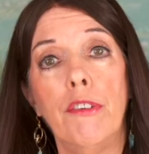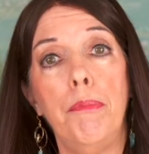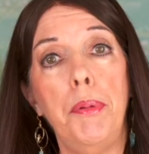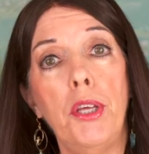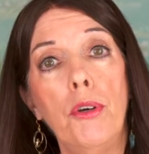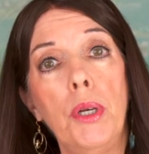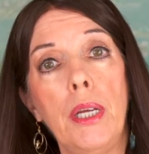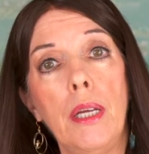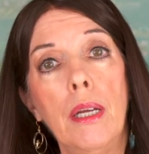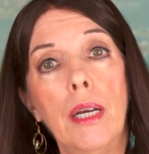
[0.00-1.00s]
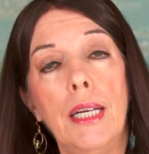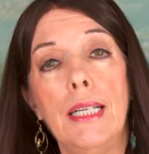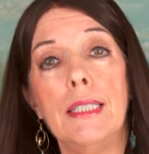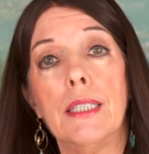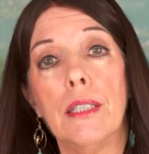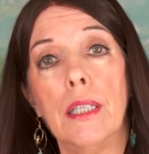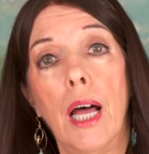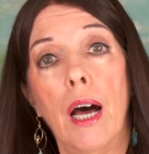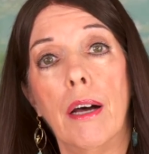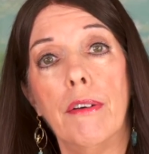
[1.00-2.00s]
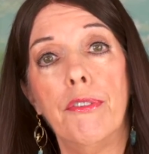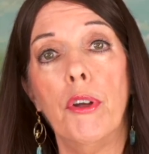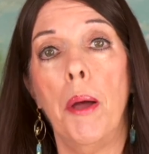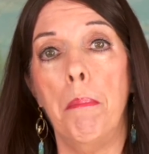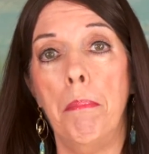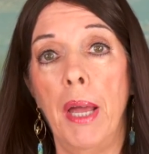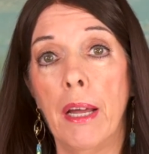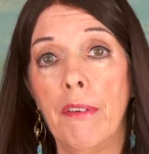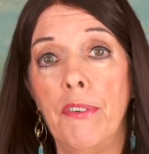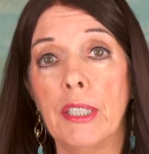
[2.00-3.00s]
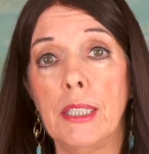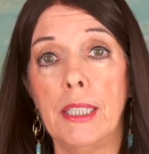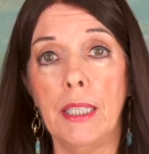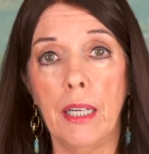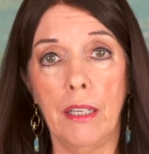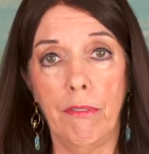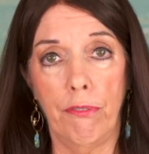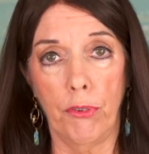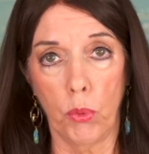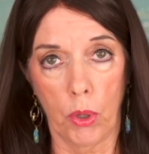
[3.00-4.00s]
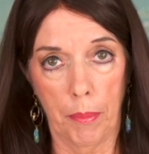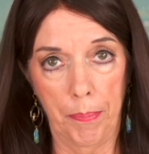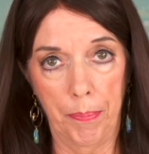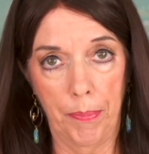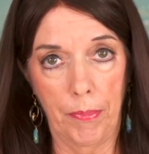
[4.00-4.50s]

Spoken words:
of beauty is love manifesting in form.